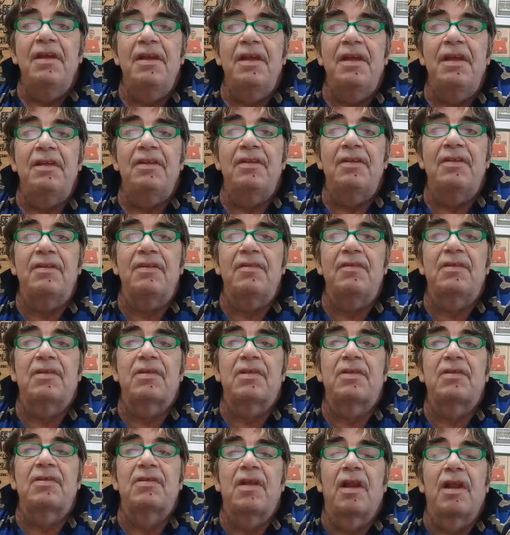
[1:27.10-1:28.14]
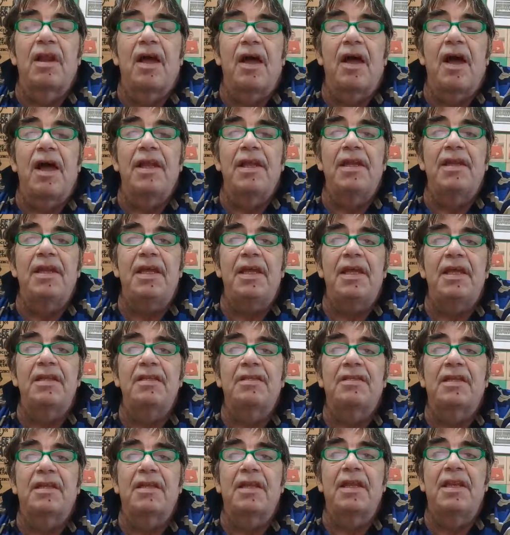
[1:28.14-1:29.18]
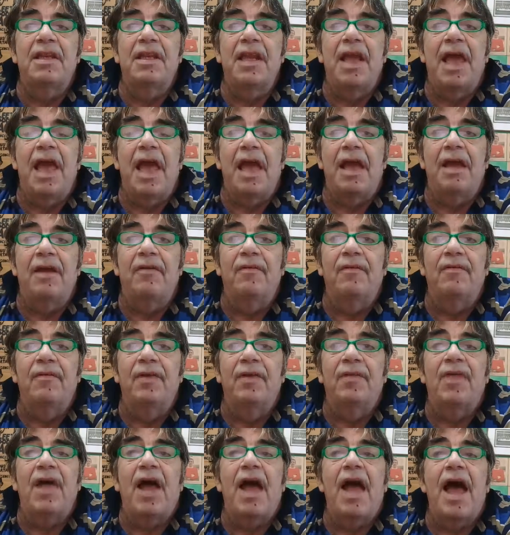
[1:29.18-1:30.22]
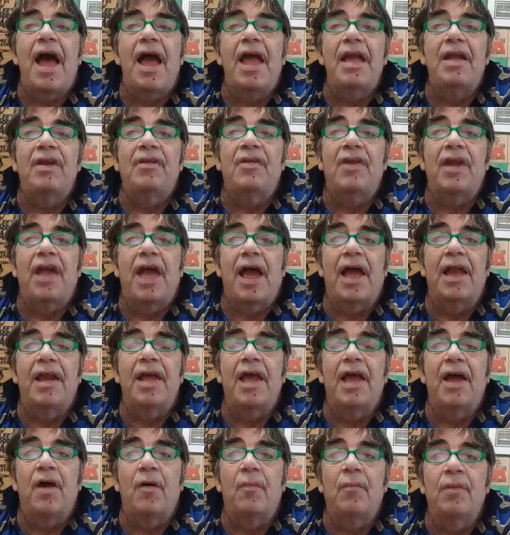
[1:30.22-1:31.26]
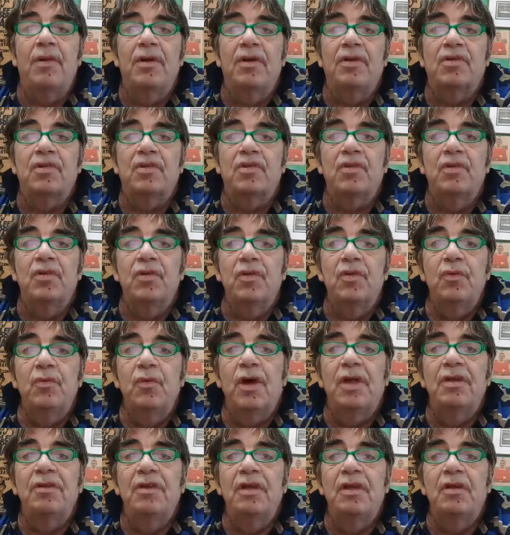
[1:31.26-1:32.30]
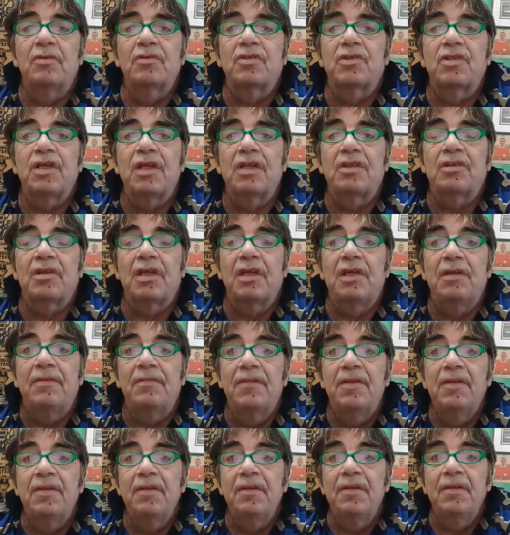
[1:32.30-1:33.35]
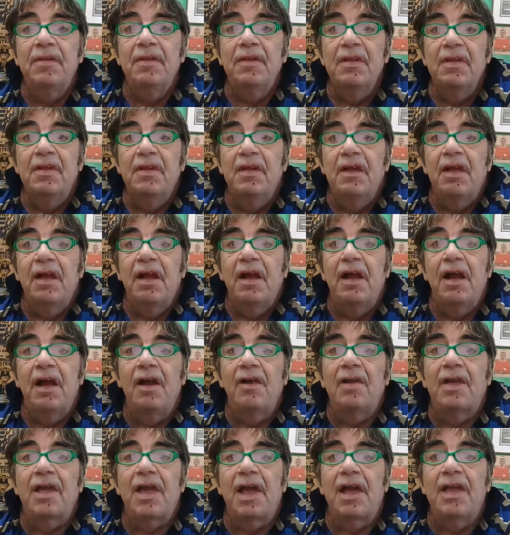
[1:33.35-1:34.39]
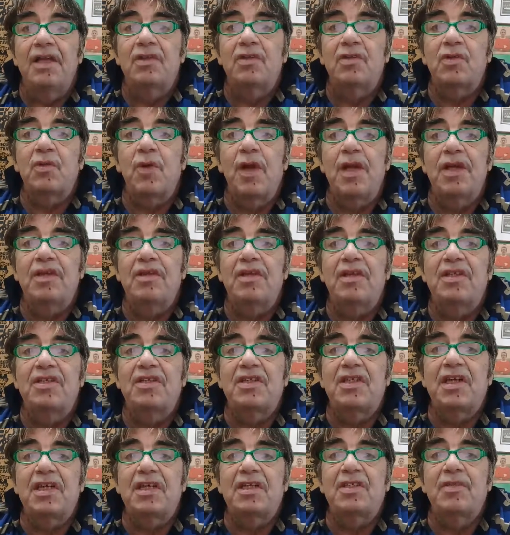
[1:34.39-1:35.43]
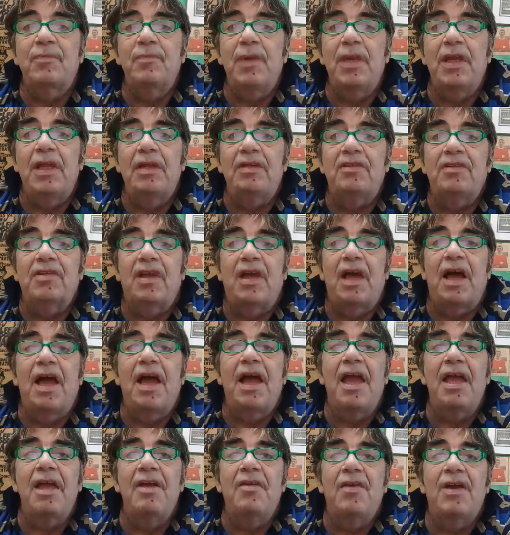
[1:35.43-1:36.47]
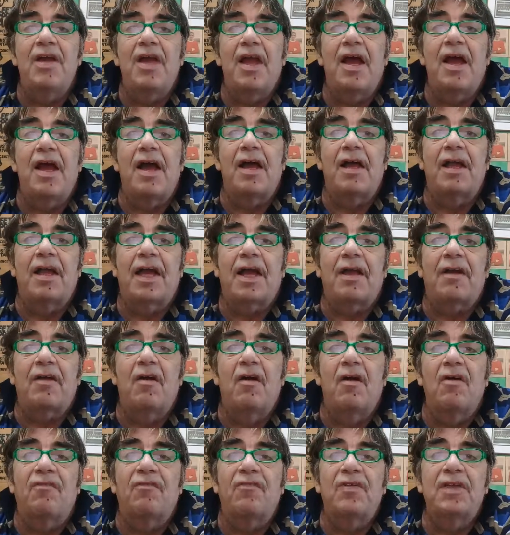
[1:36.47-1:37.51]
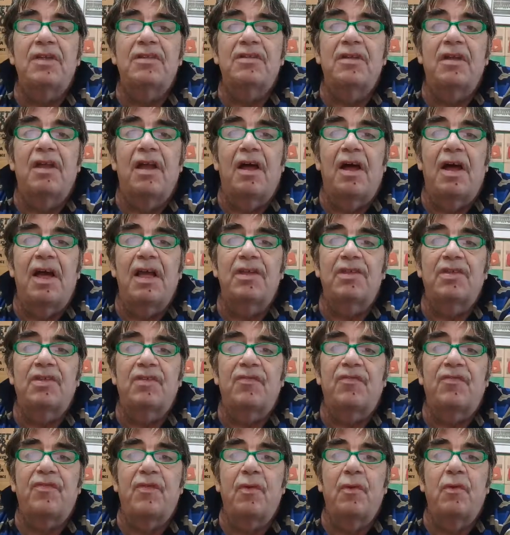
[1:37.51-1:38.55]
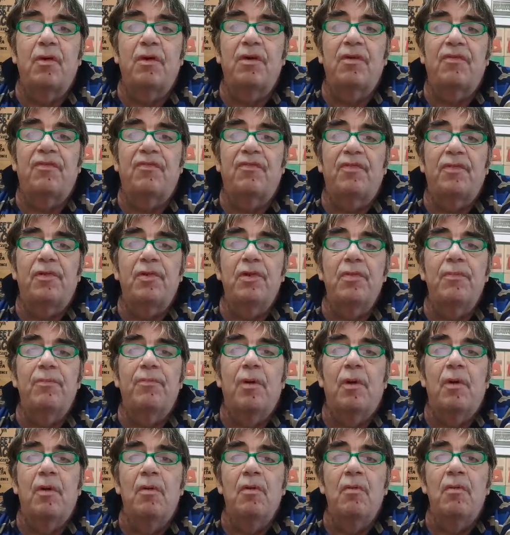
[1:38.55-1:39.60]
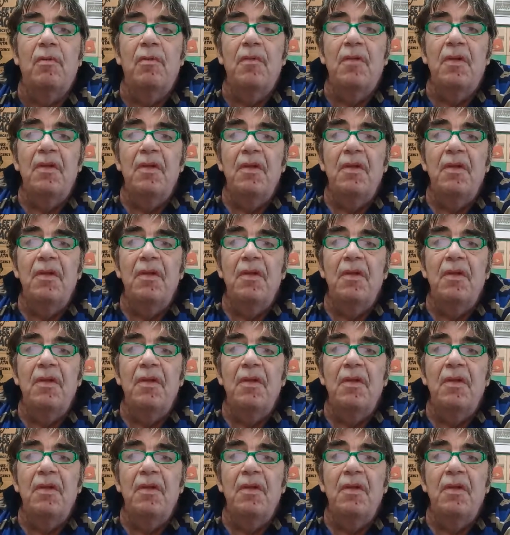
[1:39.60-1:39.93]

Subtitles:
it slided into the net with Adrian helpless. 1-0 City. Okay, 26 minutes, Adrian off his line to a through ball